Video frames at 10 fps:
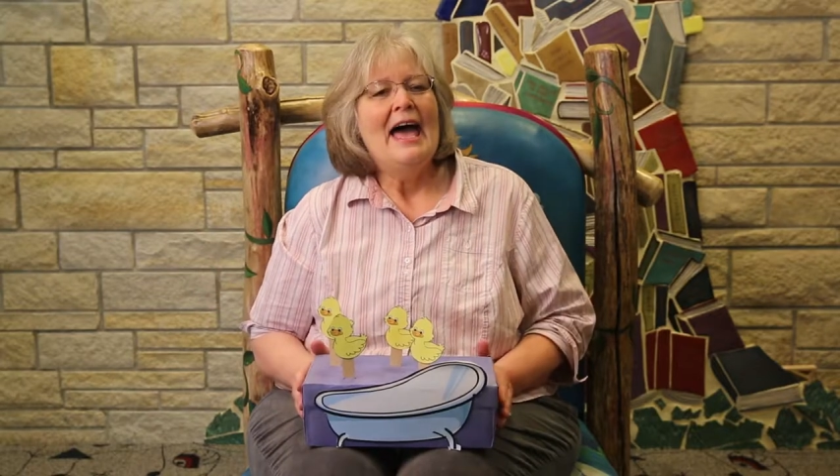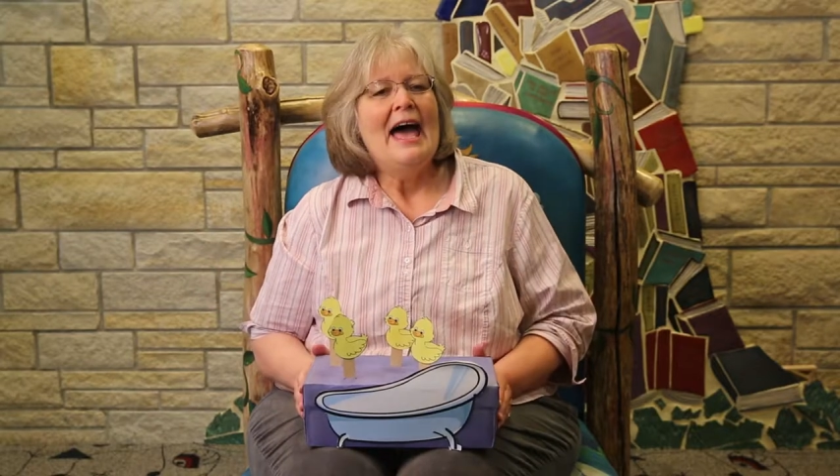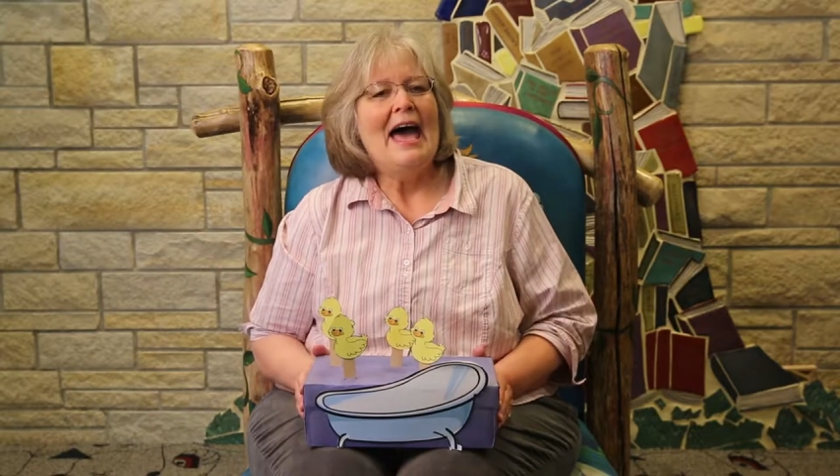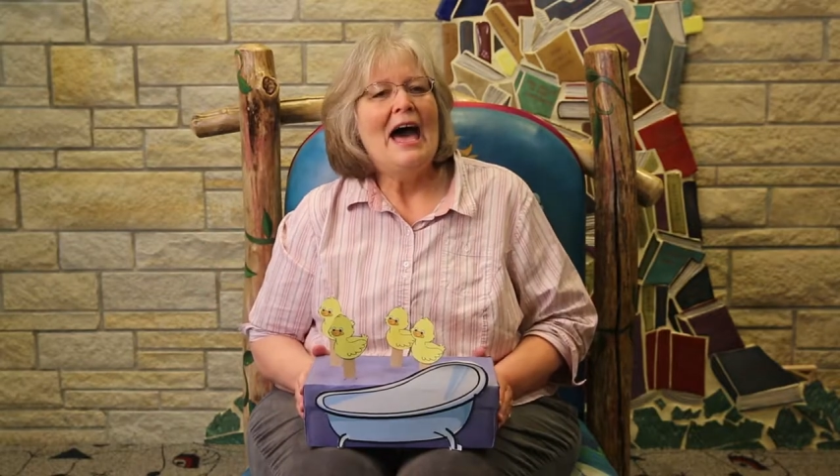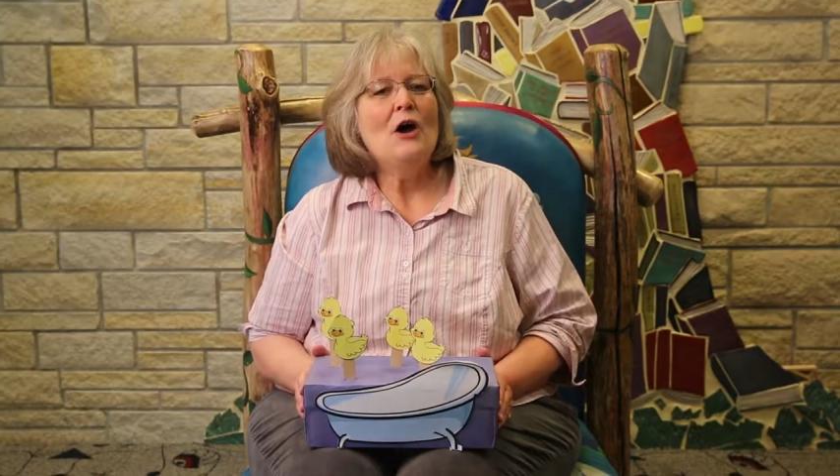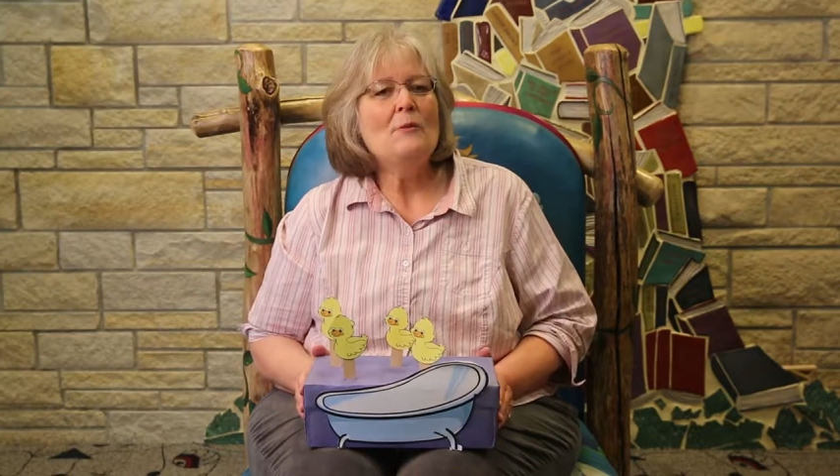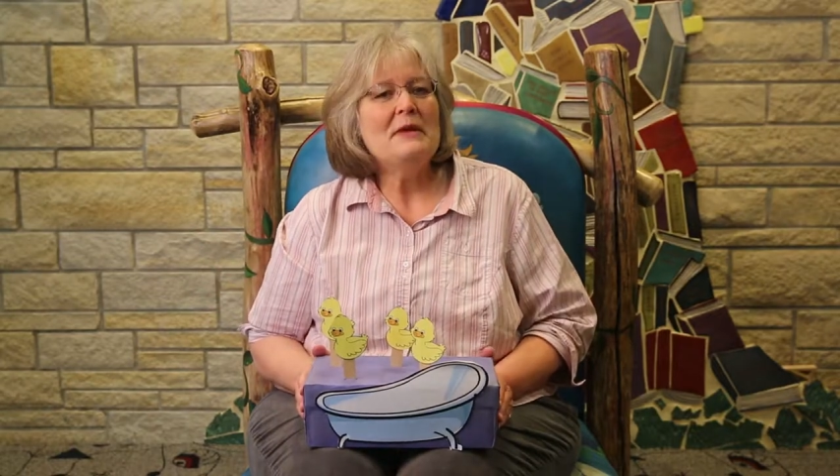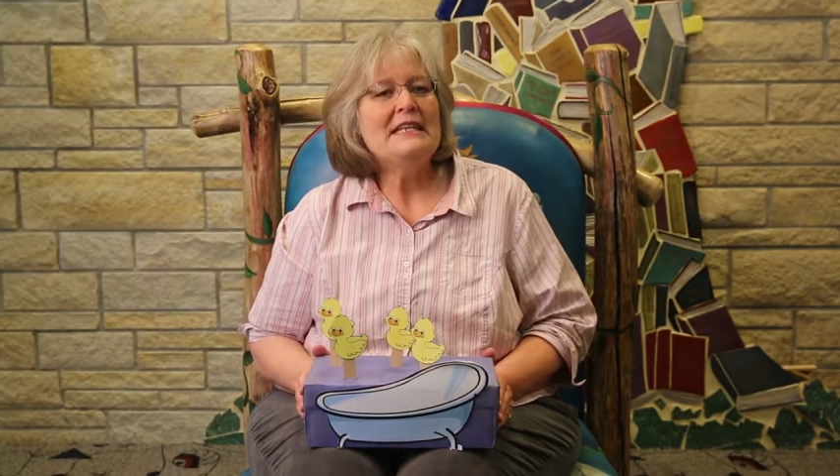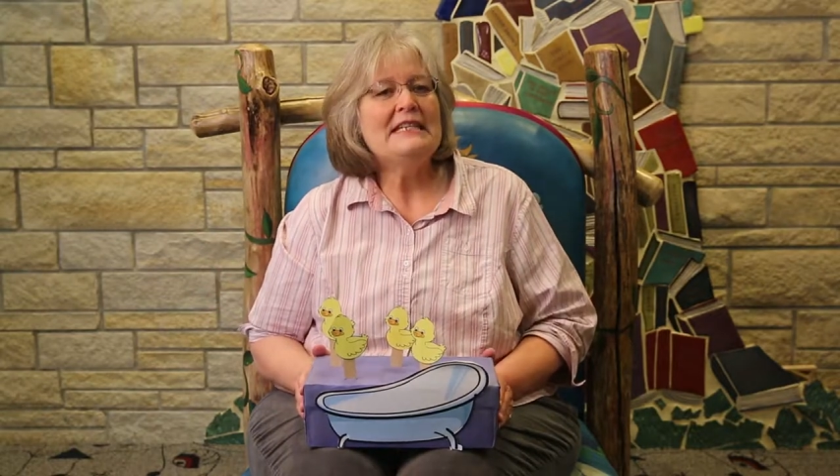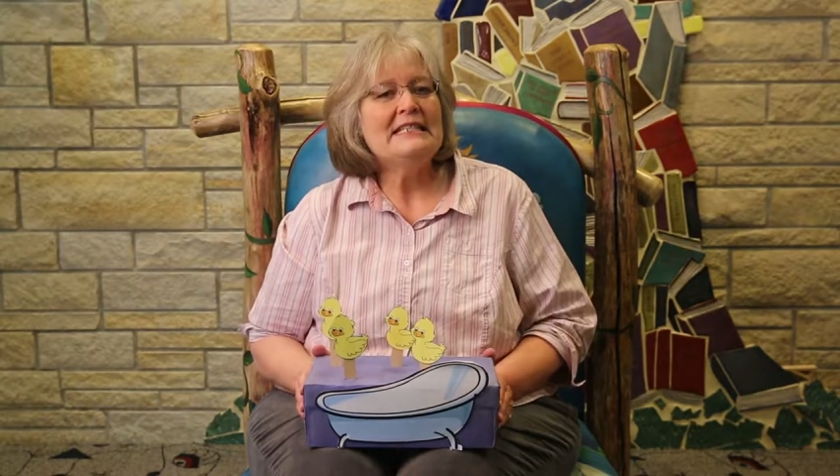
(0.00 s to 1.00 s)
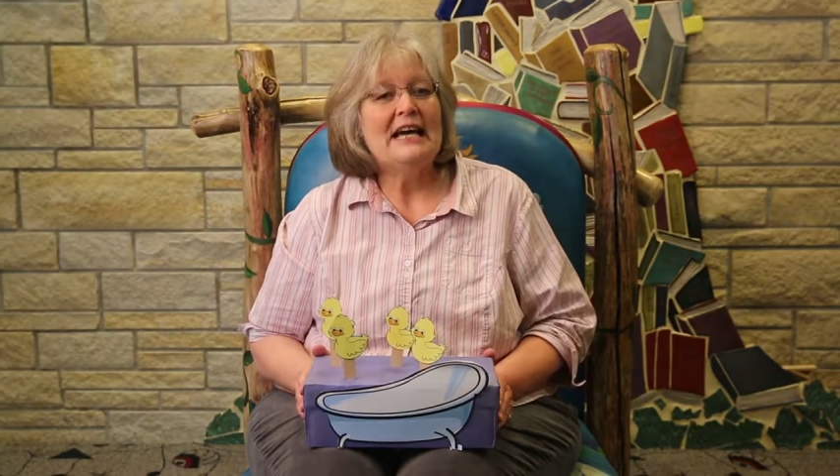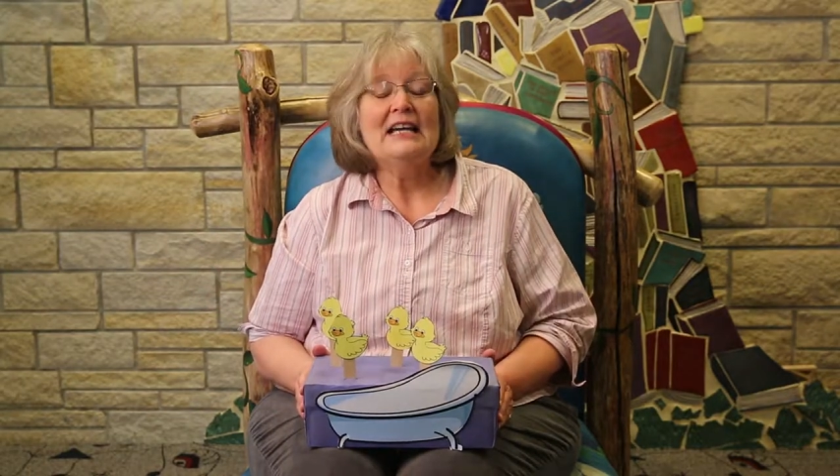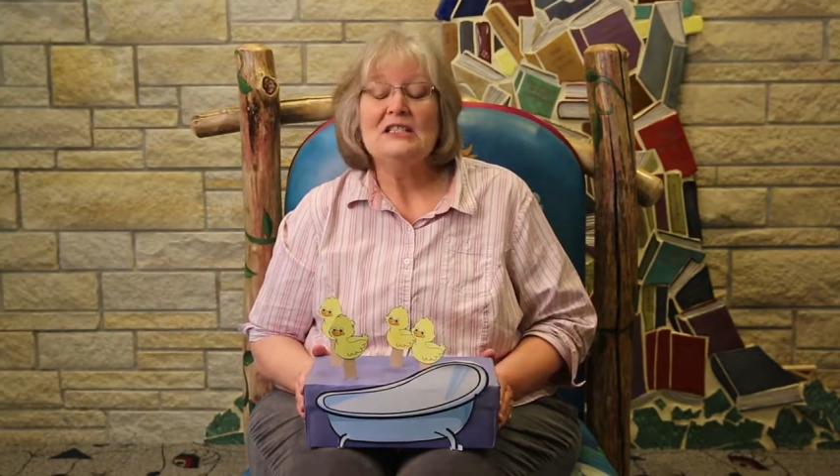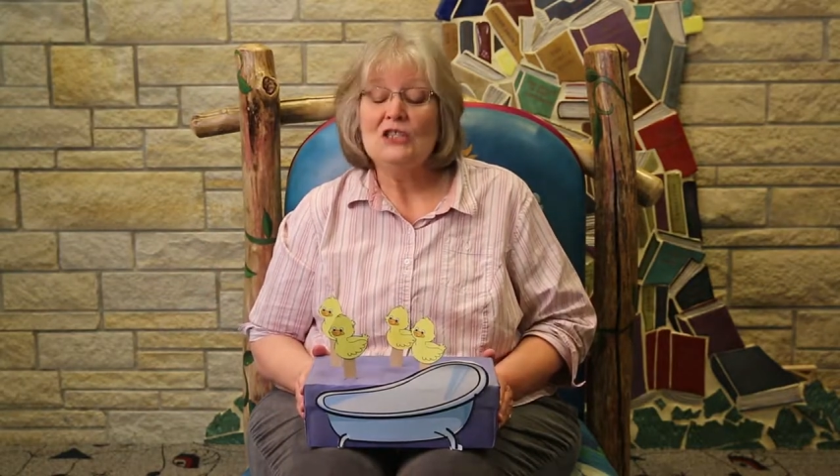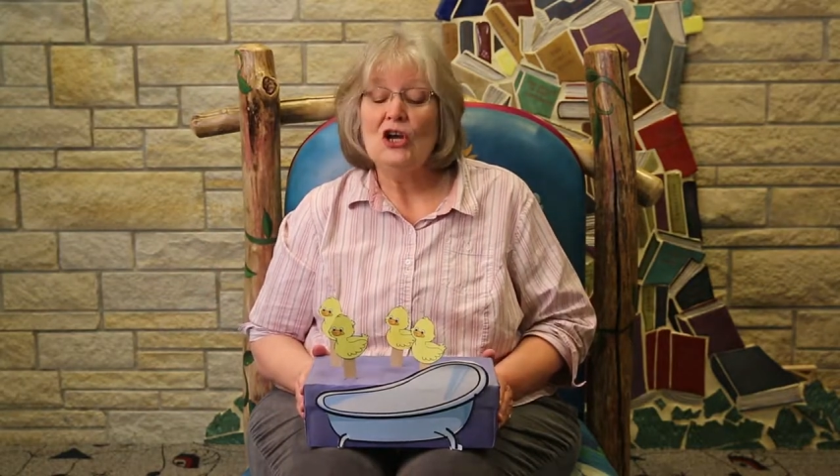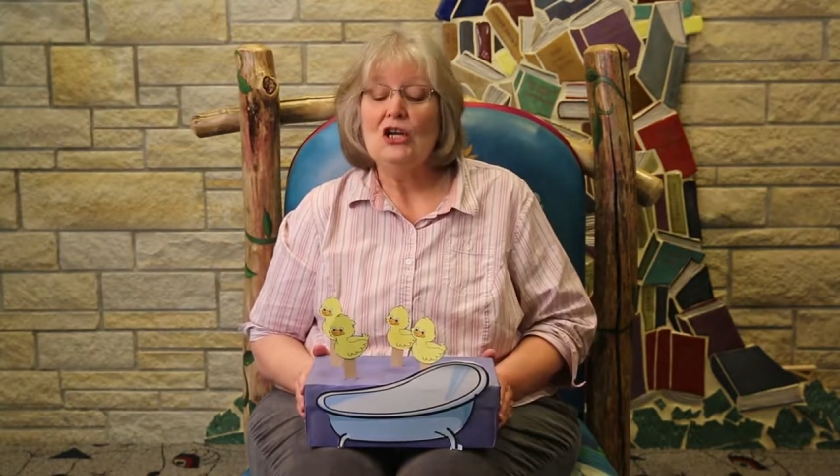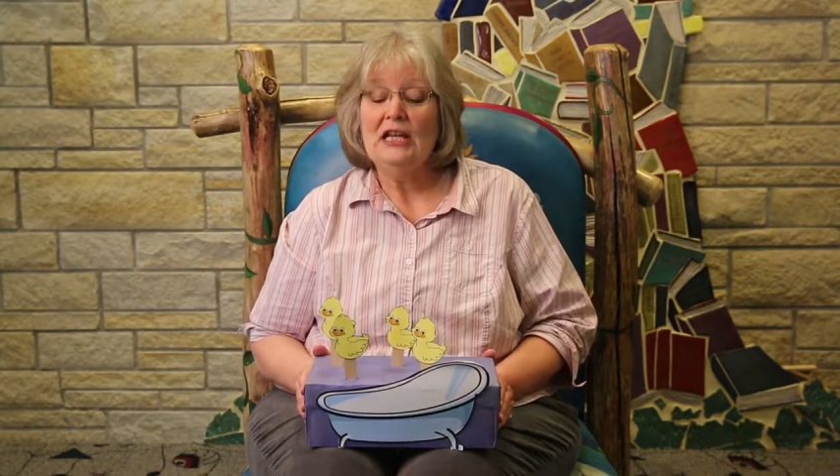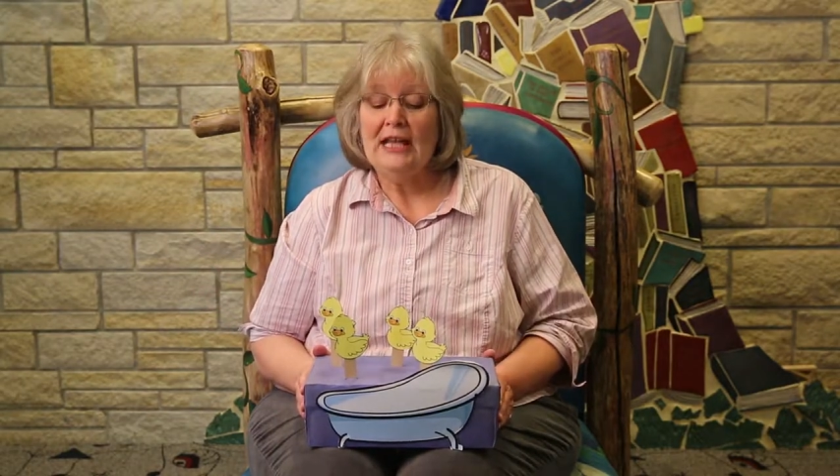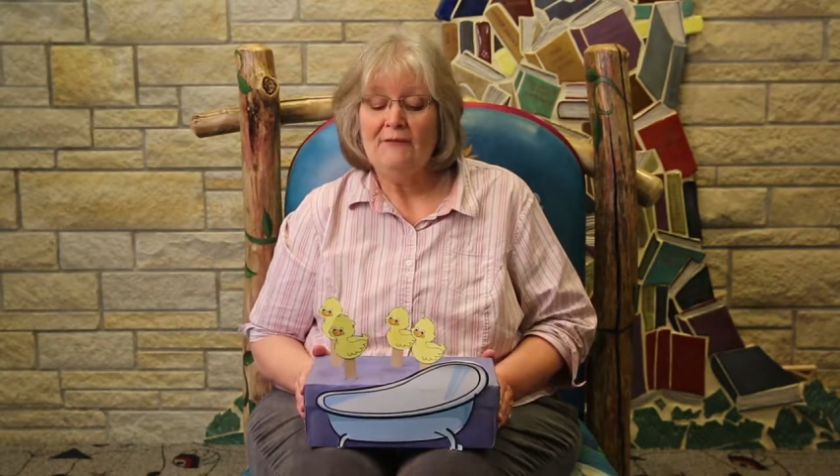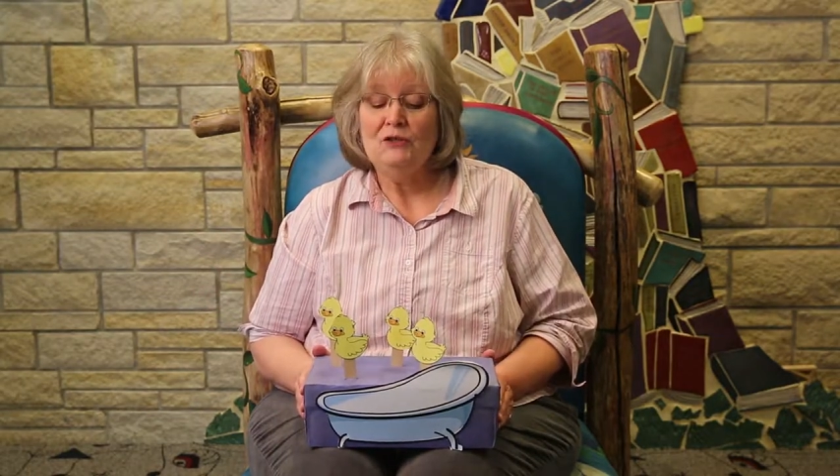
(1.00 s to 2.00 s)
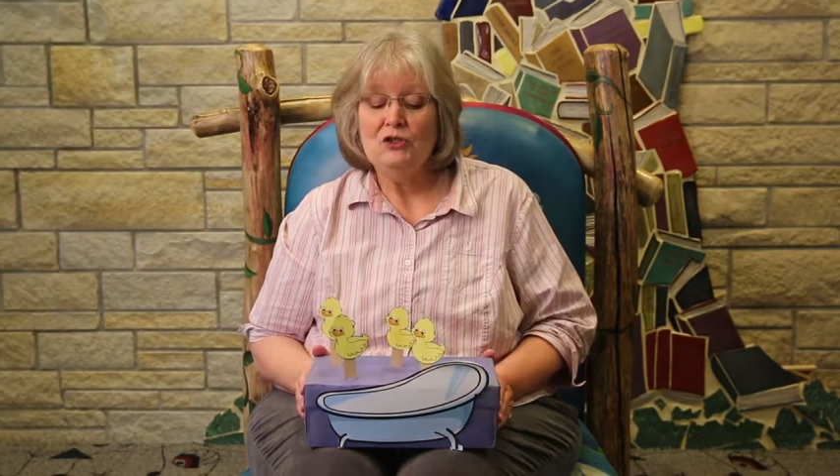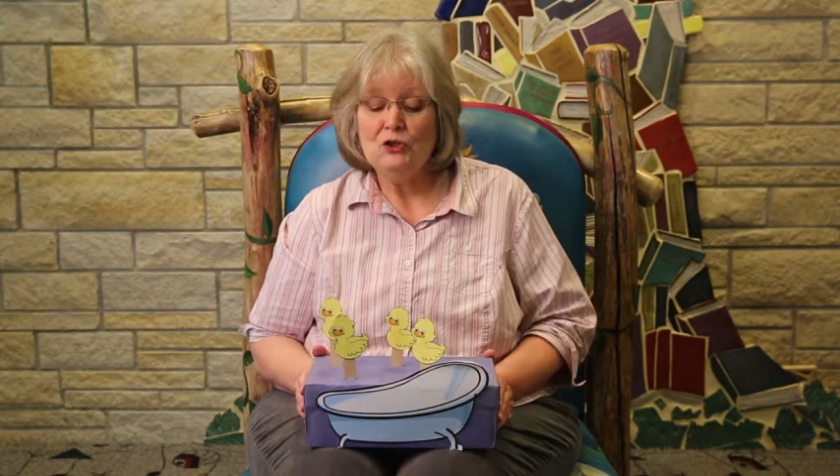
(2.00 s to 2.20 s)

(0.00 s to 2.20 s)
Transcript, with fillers: How many ducks are left